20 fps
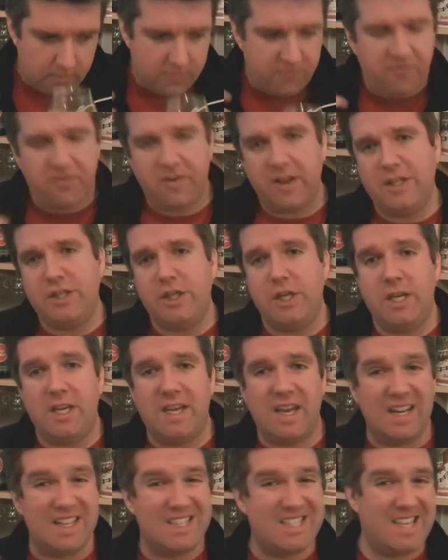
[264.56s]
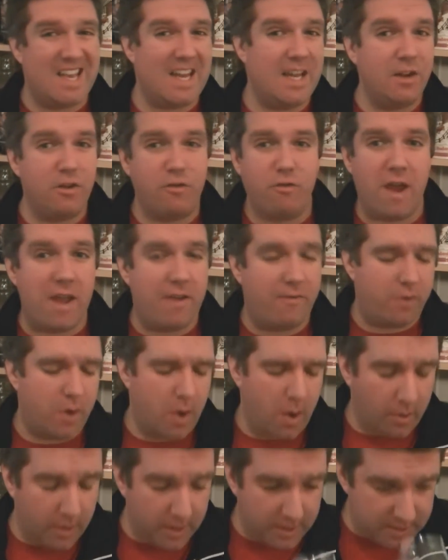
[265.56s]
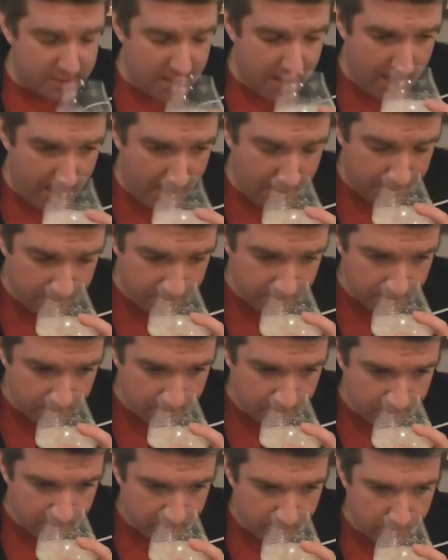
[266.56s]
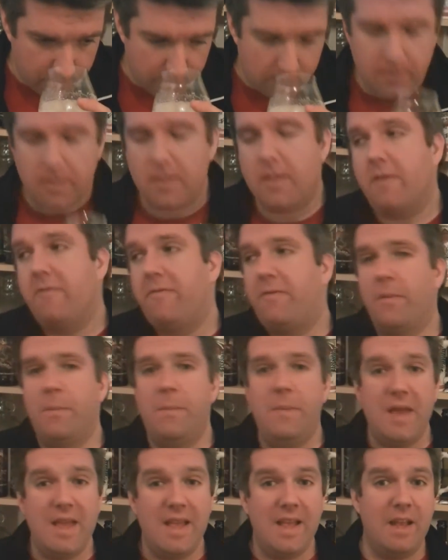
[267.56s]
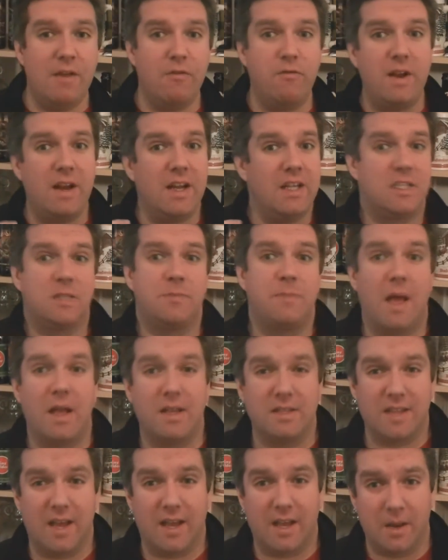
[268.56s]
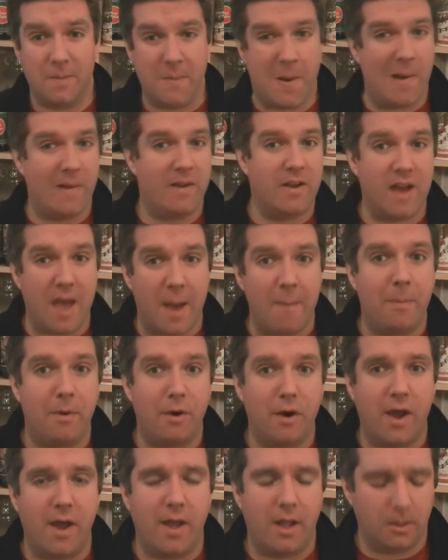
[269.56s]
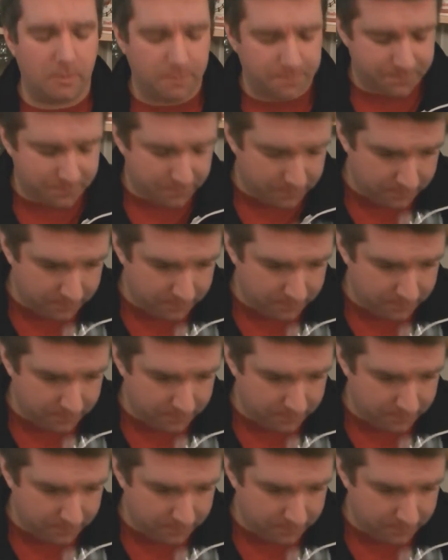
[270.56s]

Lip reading: Fleshy kind of tin grapefruit, I'm going to say. For me, it really smells like an American amber ale,